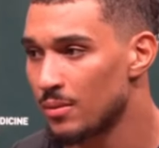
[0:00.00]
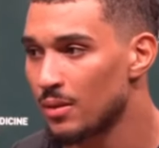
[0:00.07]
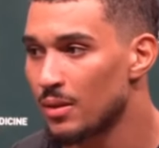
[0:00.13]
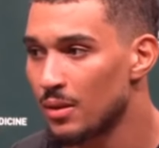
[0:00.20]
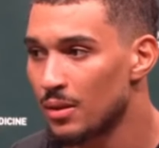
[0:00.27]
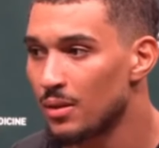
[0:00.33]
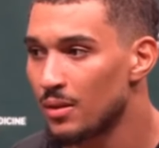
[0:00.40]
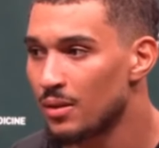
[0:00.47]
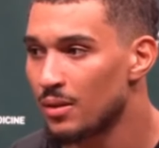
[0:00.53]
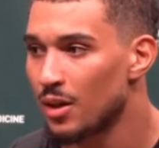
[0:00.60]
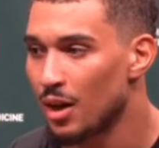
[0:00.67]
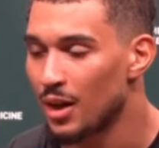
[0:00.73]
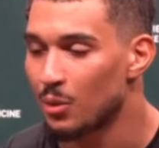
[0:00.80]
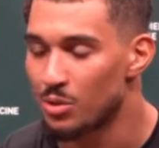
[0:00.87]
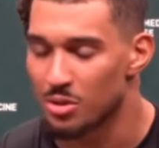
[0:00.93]
I,
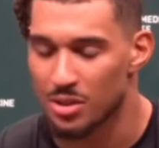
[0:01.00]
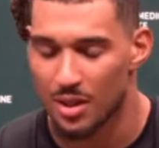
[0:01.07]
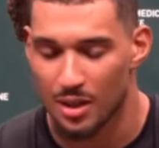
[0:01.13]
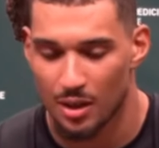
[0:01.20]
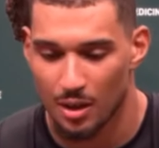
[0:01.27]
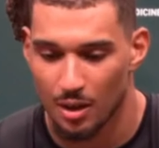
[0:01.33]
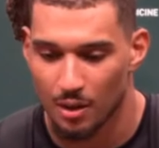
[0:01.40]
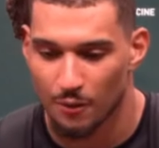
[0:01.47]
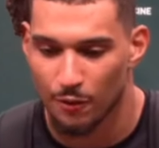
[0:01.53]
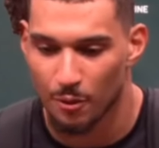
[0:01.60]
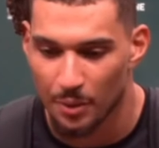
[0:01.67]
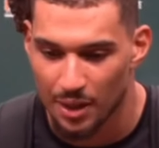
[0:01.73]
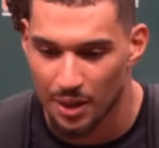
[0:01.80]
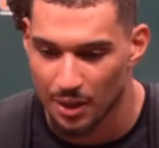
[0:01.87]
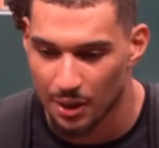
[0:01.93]
no, I get what you're saying. Uh,
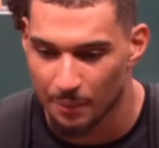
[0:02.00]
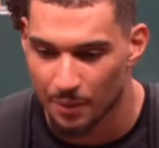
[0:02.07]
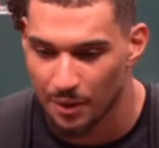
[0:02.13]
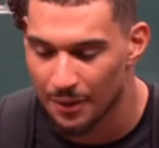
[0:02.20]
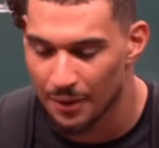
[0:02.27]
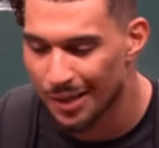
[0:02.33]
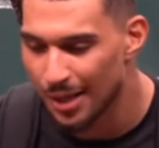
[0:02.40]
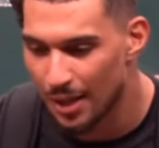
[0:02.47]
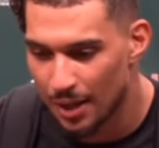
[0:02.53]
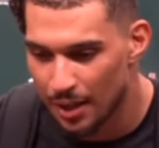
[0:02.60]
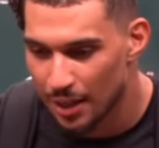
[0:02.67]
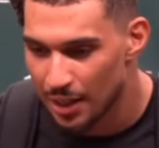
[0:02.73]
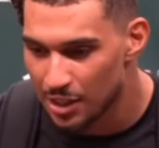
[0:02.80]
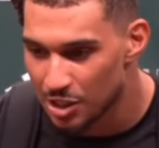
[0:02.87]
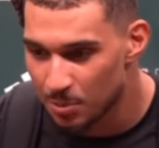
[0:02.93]
for me, I, I, mean,
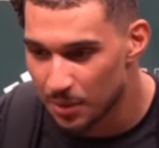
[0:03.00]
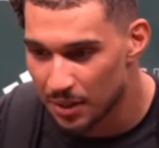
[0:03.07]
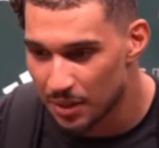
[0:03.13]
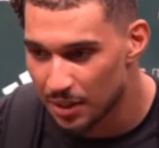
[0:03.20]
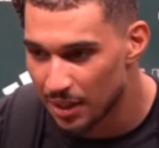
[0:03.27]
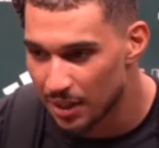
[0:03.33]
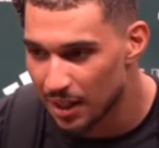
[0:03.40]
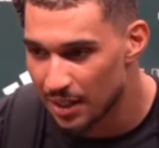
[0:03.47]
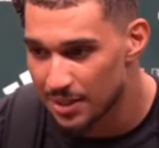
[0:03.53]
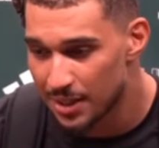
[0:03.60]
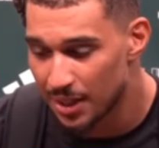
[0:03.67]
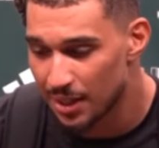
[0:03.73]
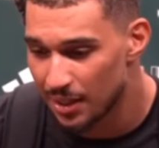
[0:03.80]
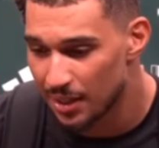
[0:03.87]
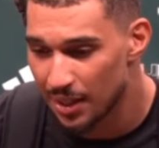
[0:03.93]
it's just been a thing, kind
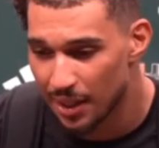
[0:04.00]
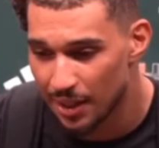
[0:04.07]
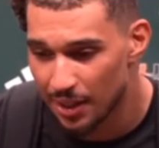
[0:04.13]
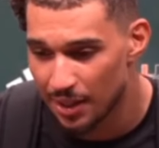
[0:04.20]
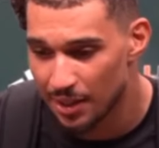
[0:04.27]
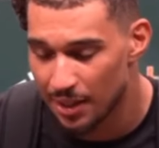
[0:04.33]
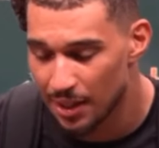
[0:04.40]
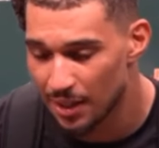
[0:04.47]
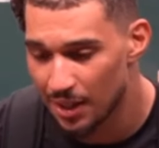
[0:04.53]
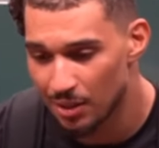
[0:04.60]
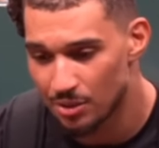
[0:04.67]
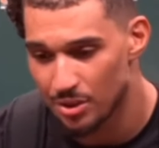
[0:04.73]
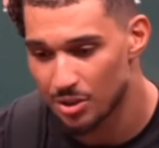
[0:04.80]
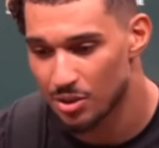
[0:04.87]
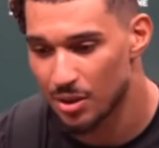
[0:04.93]
of taking it day in and day
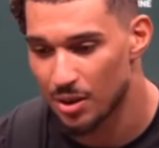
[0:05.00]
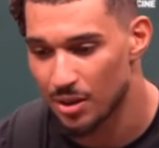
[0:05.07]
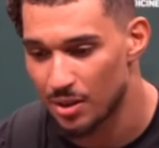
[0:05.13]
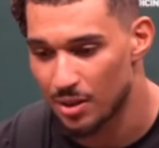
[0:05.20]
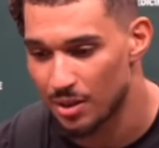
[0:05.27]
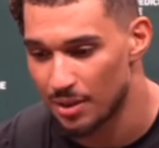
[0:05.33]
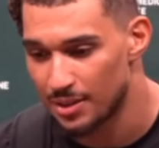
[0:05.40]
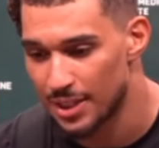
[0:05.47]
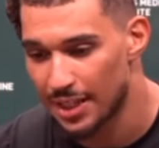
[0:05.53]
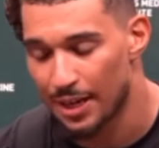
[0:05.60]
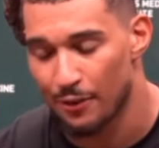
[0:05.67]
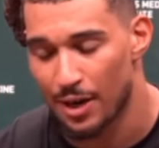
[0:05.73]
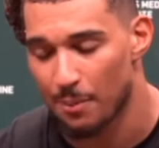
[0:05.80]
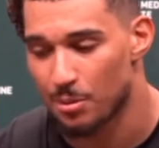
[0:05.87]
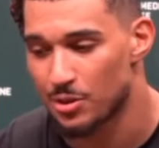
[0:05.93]
out, just trying to take
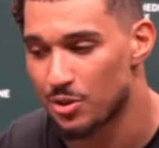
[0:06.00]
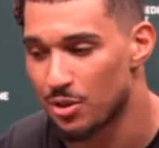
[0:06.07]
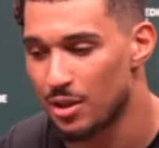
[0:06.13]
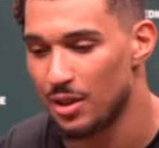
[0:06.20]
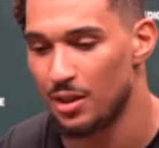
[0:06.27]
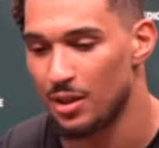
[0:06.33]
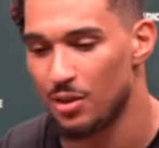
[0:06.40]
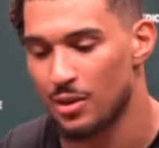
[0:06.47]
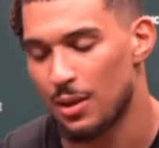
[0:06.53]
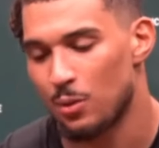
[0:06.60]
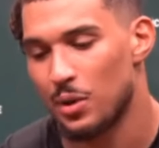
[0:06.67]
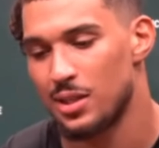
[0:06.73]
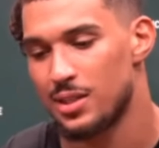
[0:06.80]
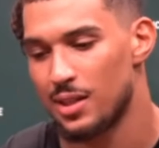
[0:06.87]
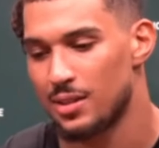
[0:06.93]
every opportunity. You know,
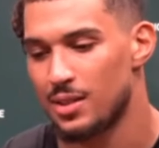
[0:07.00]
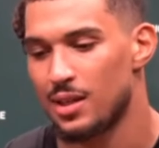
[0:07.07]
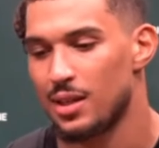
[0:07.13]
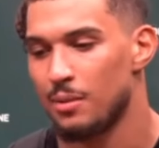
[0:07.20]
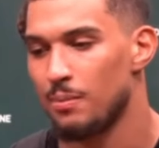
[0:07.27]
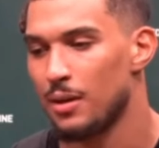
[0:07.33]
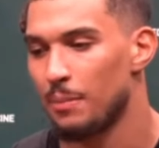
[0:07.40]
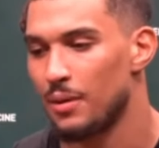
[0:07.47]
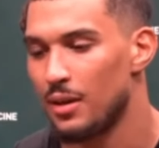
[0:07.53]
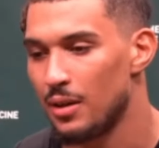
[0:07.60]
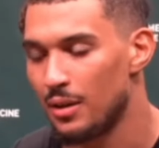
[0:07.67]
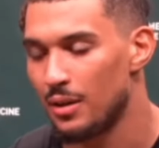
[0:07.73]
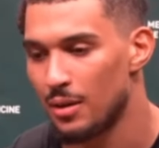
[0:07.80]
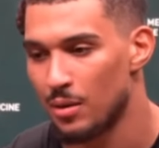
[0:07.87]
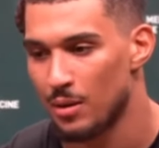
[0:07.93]
not waste any time. I mean,
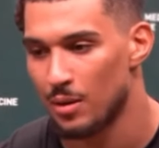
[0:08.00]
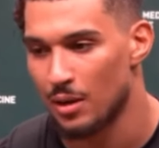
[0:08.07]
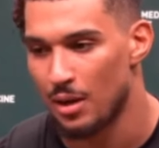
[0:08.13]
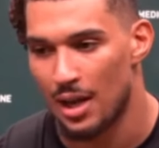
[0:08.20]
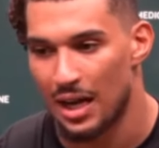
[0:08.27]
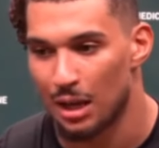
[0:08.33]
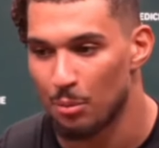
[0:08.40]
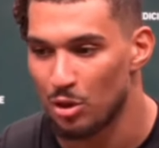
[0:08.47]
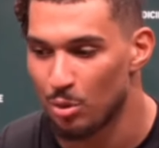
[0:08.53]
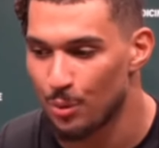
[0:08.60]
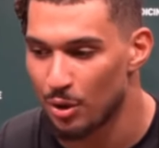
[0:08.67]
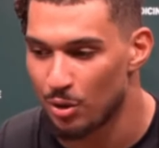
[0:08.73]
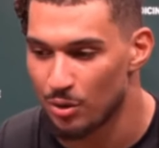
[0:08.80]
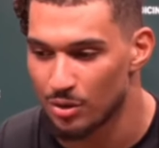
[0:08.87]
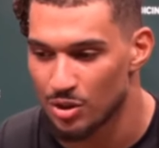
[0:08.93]
uh, I'm a
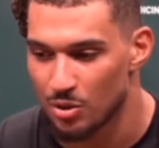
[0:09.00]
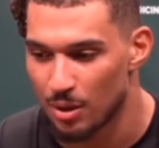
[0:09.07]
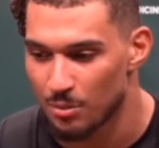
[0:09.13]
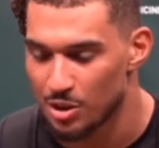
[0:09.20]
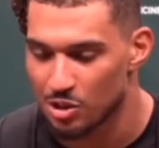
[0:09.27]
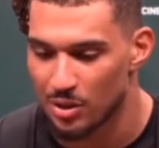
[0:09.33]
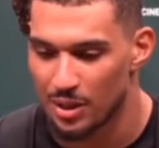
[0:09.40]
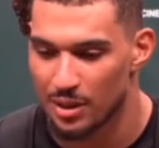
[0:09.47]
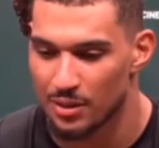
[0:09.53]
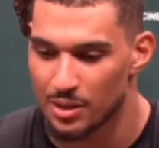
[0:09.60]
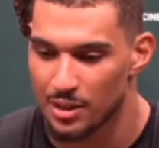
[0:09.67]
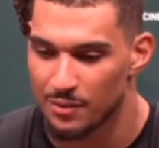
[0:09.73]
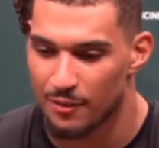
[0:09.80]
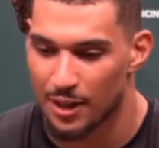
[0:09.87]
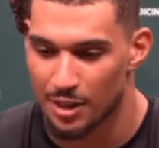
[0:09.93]
little bit older, so I'm just trying
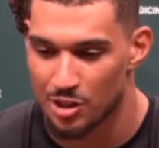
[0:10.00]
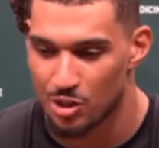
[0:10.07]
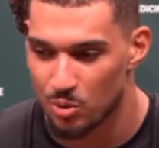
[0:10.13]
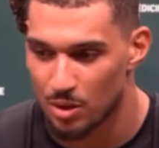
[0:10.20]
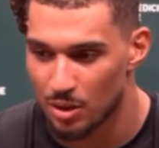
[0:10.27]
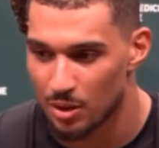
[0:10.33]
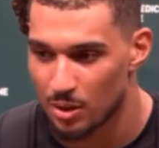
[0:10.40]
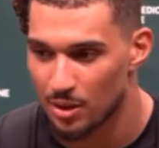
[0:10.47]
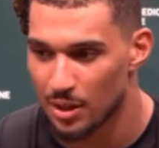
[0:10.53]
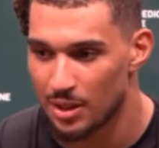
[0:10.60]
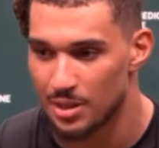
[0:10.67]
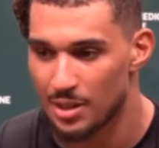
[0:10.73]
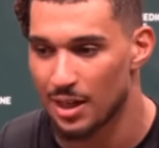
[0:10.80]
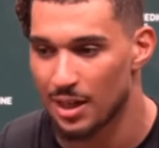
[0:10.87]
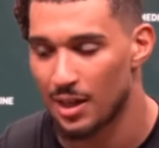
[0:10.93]
to just fine tune the little
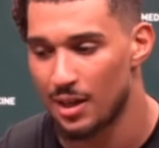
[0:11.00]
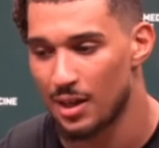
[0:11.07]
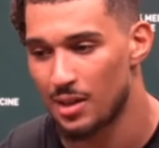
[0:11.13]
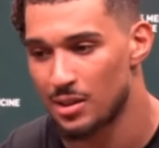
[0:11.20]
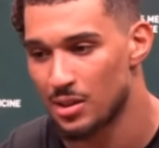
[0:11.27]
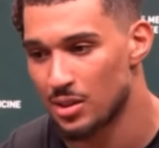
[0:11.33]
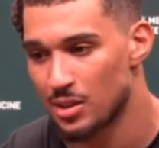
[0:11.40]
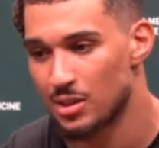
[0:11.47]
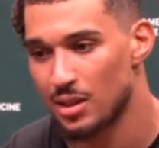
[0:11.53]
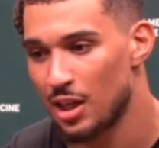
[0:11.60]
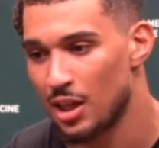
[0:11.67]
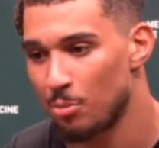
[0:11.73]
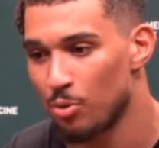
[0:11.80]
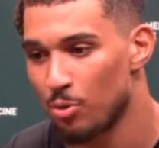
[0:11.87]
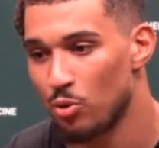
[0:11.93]
things that I can and just
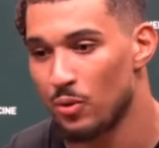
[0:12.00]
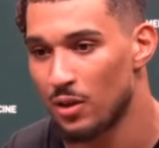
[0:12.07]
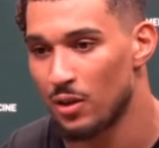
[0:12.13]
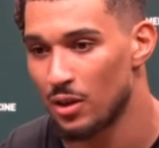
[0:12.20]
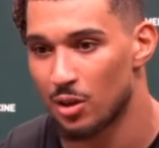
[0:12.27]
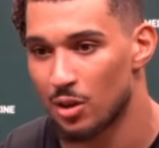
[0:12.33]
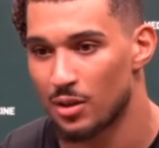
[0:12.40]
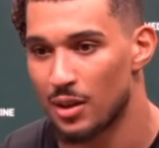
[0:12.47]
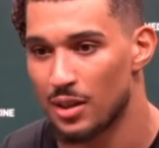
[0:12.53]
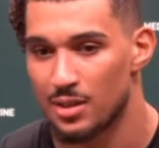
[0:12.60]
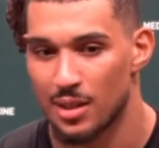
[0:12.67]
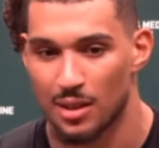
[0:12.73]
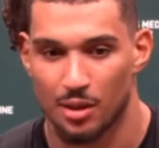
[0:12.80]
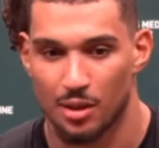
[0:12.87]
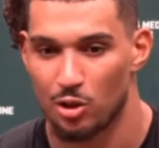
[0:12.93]
improve on the little
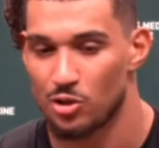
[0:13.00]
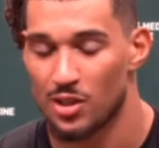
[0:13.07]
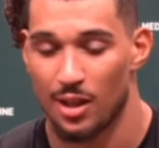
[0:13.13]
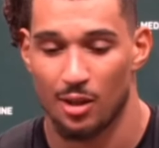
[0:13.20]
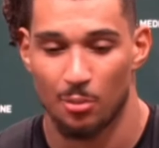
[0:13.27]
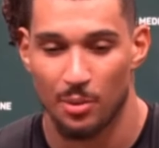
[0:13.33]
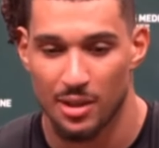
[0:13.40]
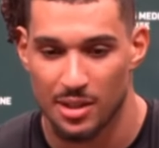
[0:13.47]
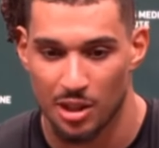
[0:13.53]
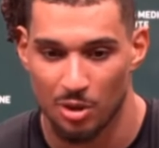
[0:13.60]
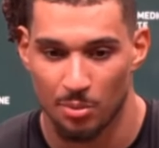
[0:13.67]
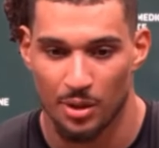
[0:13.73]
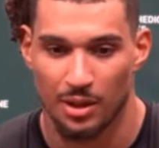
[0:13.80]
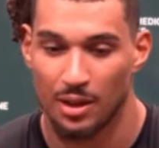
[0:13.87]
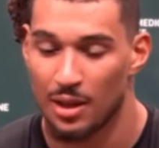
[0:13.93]
things that Coach Taylor may
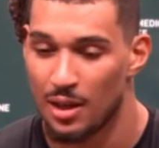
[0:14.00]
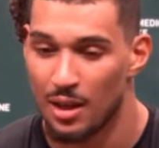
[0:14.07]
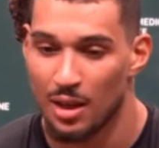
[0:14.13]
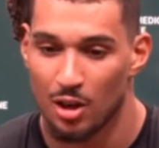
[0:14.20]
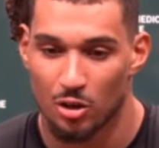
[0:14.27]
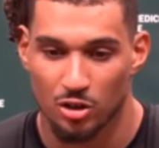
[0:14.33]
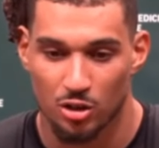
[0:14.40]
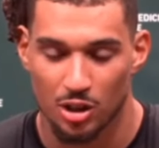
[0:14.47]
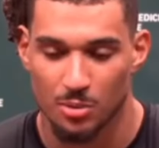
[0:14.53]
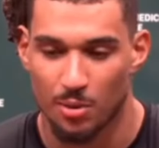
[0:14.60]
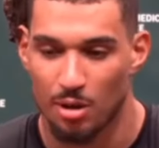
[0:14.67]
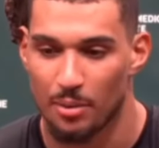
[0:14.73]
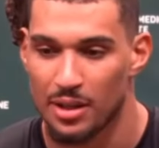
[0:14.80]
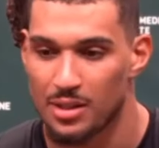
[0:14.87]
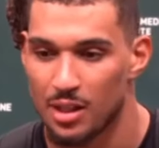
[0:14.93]
tell me, Coach
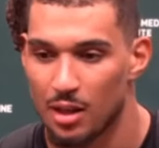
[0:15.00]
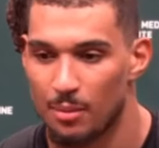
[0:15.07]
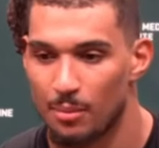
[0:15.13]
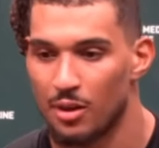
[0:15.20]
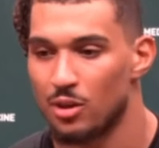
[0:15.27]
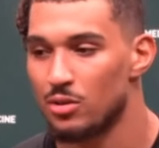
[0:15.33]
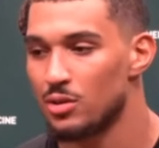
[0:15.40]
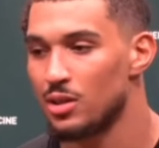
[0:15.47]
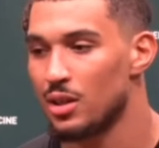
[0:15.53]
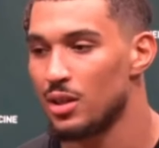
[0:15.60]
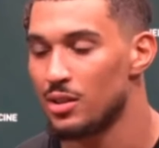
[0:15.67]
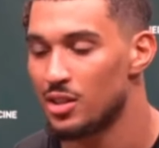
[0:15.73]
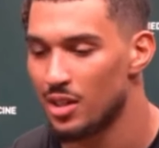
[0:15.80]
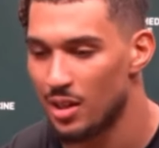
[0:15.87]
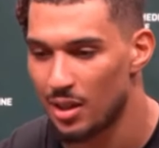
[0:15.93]
Cristobal may tell me, Coach
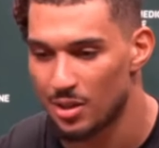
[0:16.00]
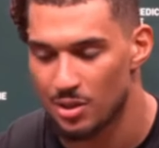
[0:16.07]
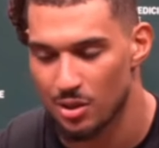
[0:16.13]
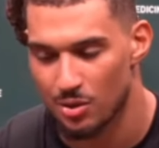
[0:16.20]
uh, G.